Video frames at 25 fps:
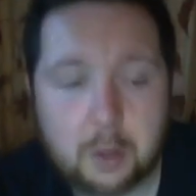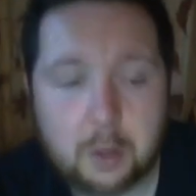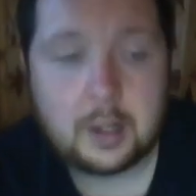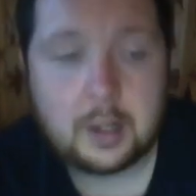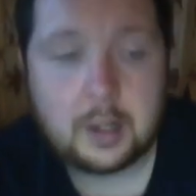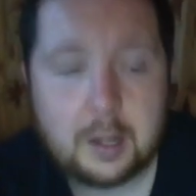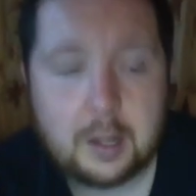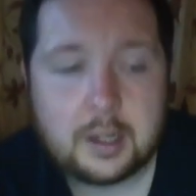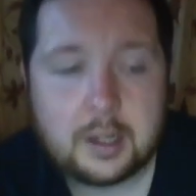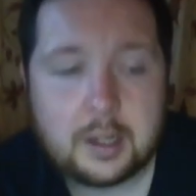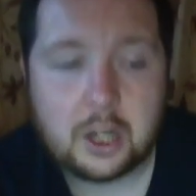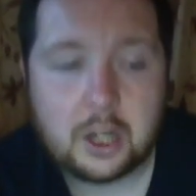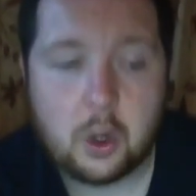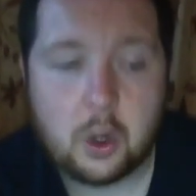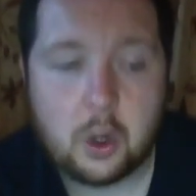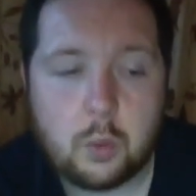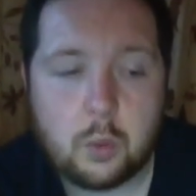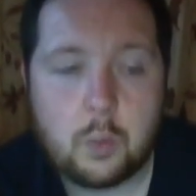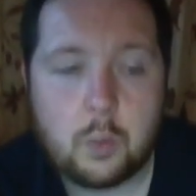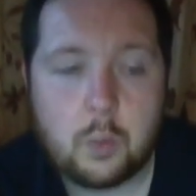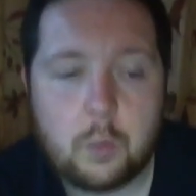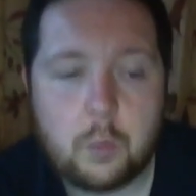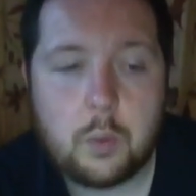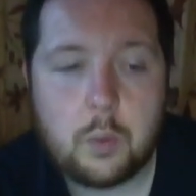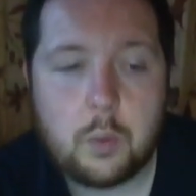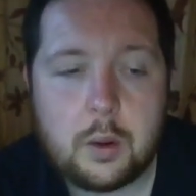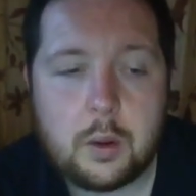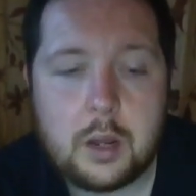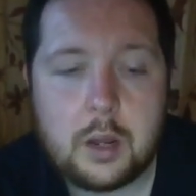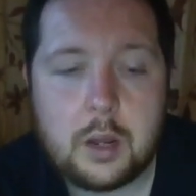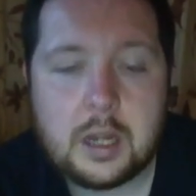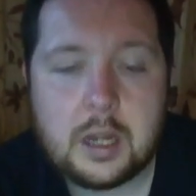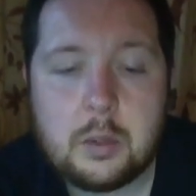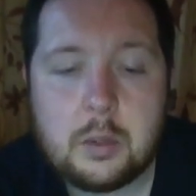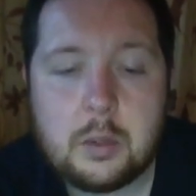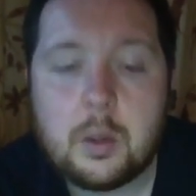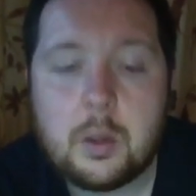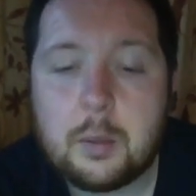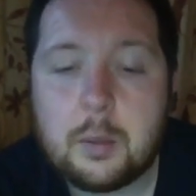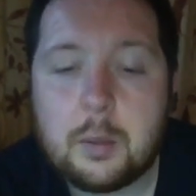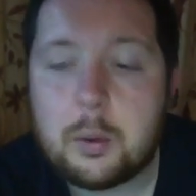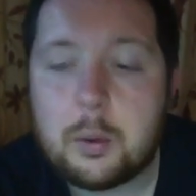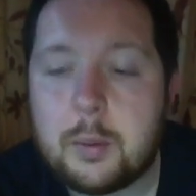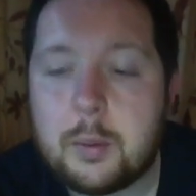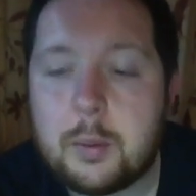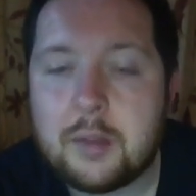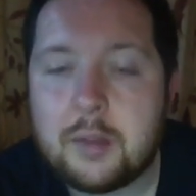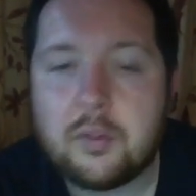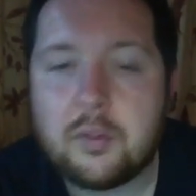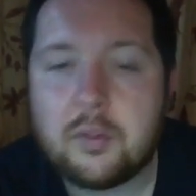he will
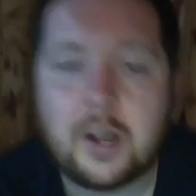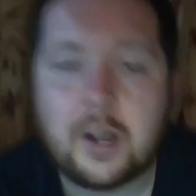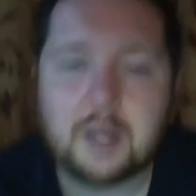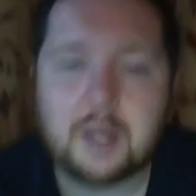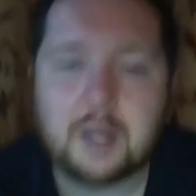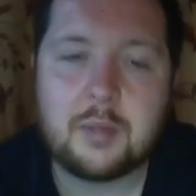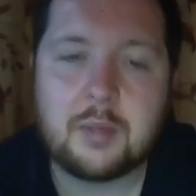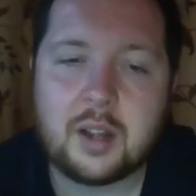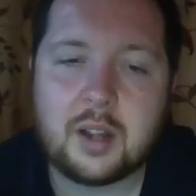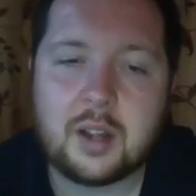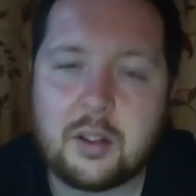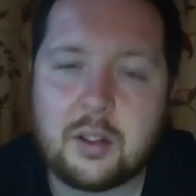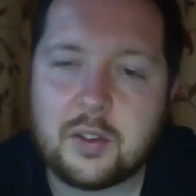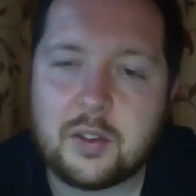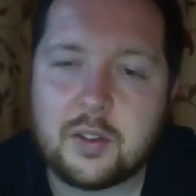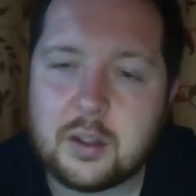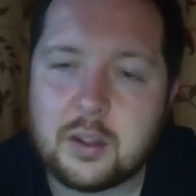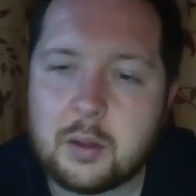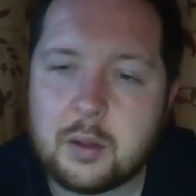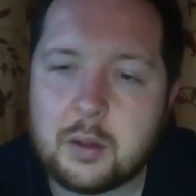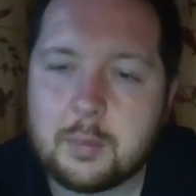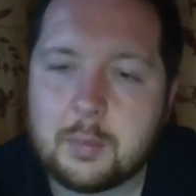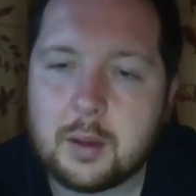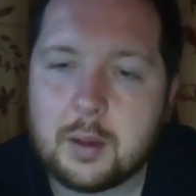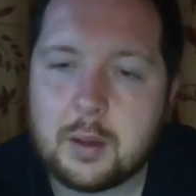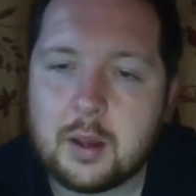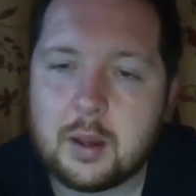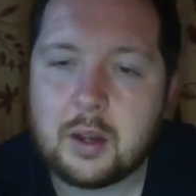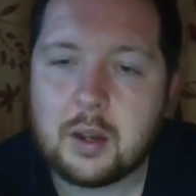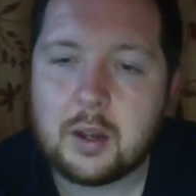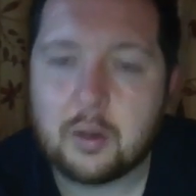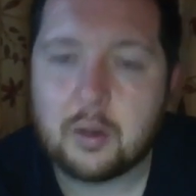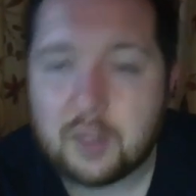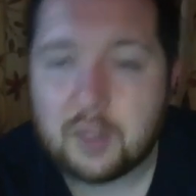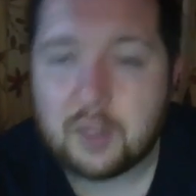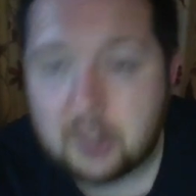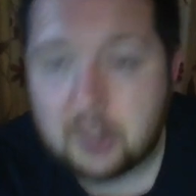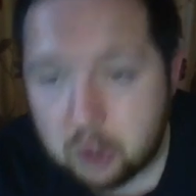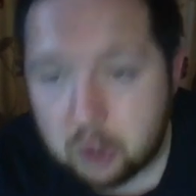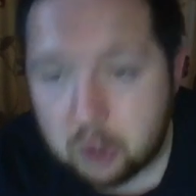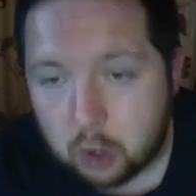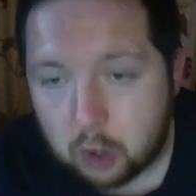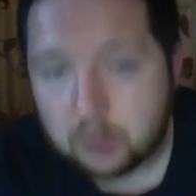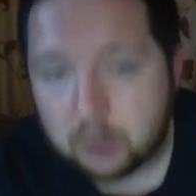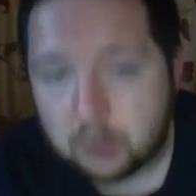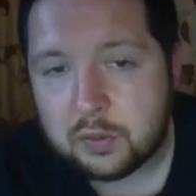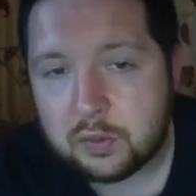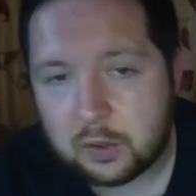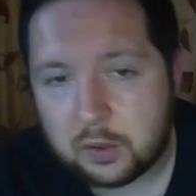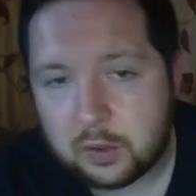probably invite himself into, if he's
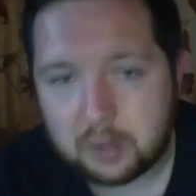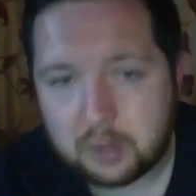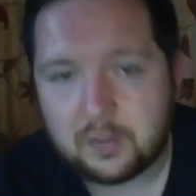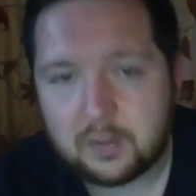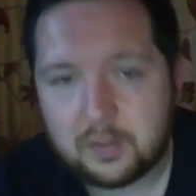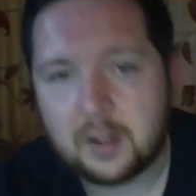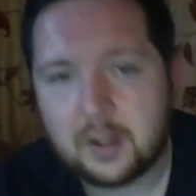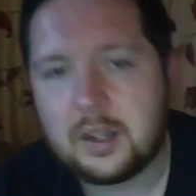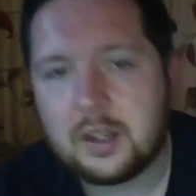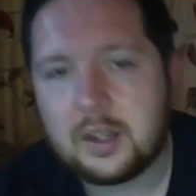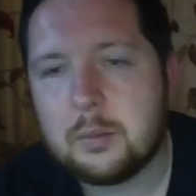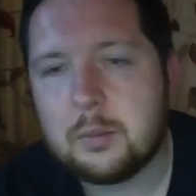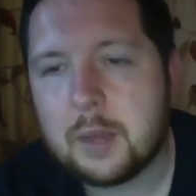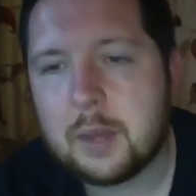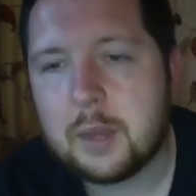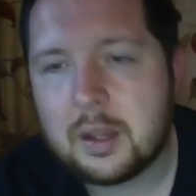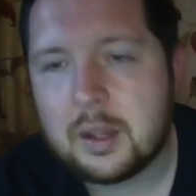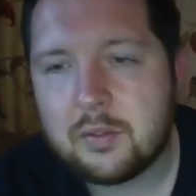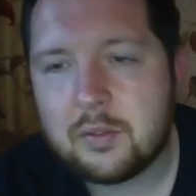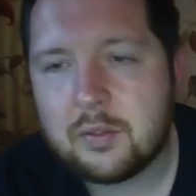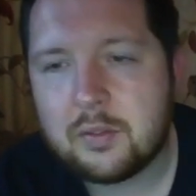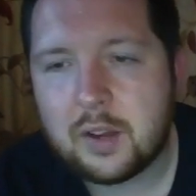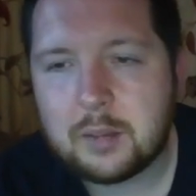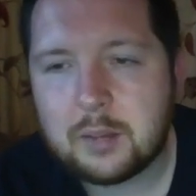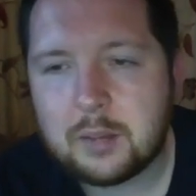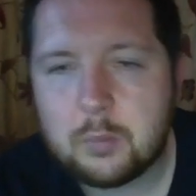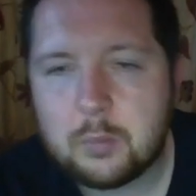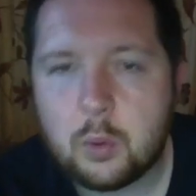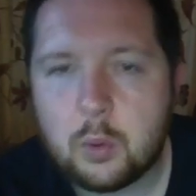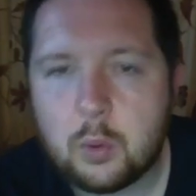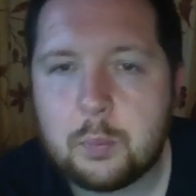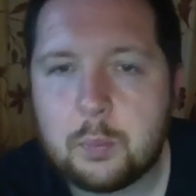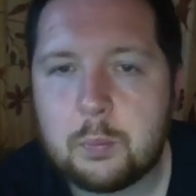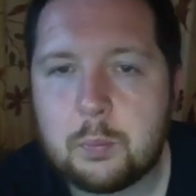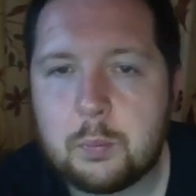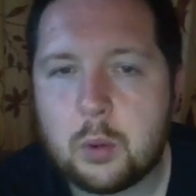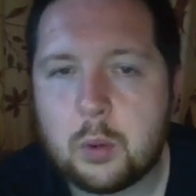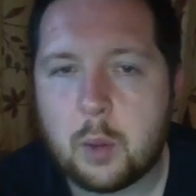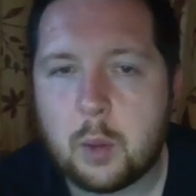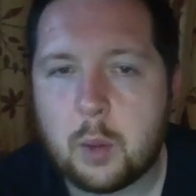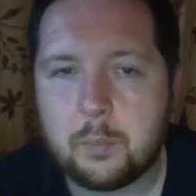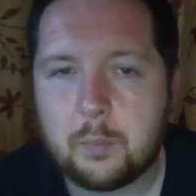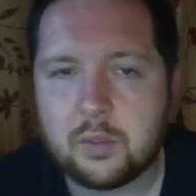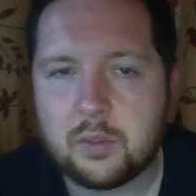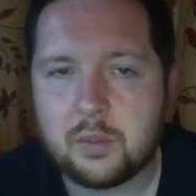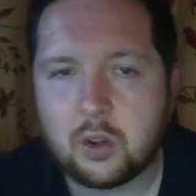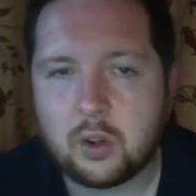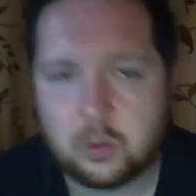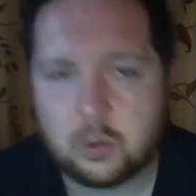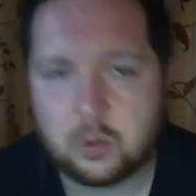not fully fit, he may invite more
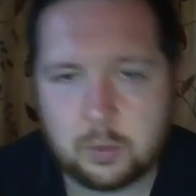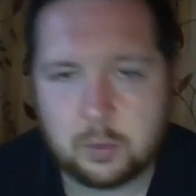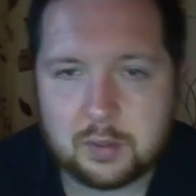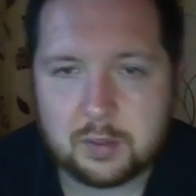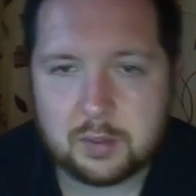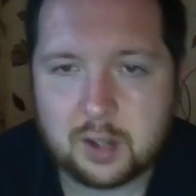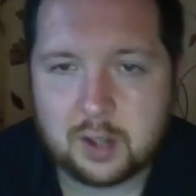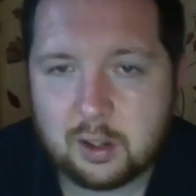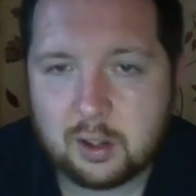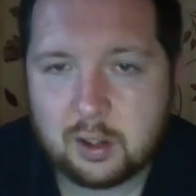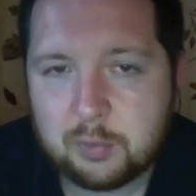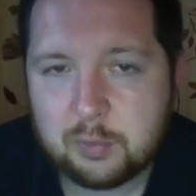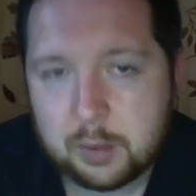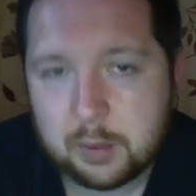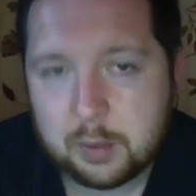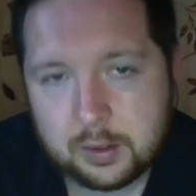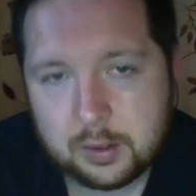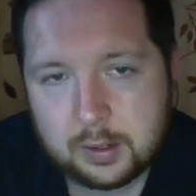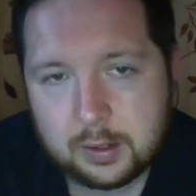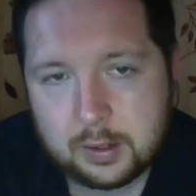problems onto himself, but